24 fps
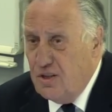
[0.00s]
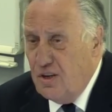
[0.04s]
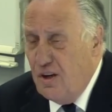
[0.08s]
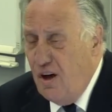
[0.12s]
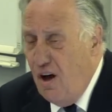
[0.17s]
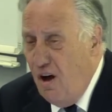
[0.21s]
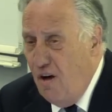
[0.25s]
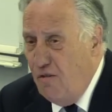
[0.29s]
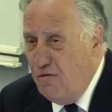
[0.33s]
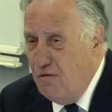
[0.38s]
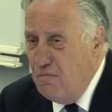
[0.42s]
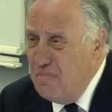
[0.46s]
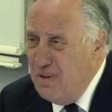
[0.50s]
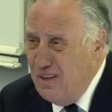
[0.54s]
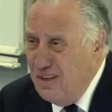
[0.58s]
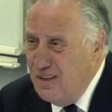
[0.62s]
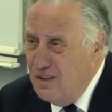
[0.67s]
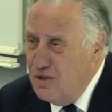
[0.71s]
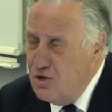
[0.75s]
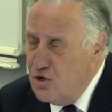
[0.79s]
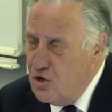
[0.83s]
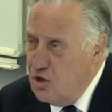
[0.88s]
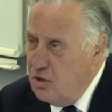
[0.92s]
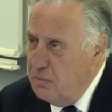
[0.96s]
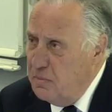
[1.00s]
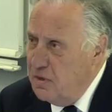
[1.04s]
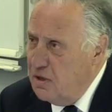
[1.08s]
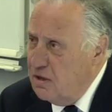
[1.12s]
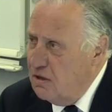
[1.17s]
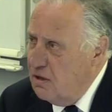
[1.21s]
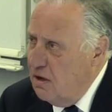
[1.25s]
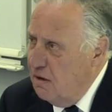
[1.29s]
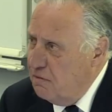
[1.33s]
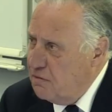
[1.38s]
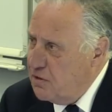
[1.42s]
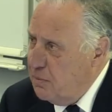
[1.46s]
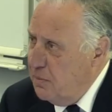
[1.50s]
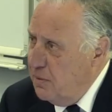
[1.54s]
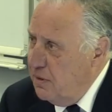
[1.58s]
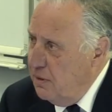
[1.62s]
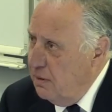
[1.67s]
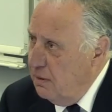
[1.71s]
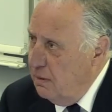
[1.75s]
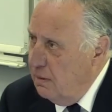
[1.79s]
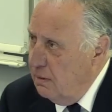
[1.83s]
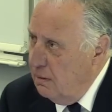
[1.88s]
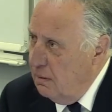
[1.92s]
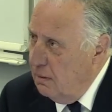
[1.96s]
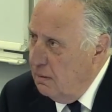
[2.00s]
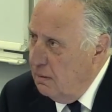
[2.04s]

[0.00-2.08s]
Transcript: to 500,000 German craftsmen.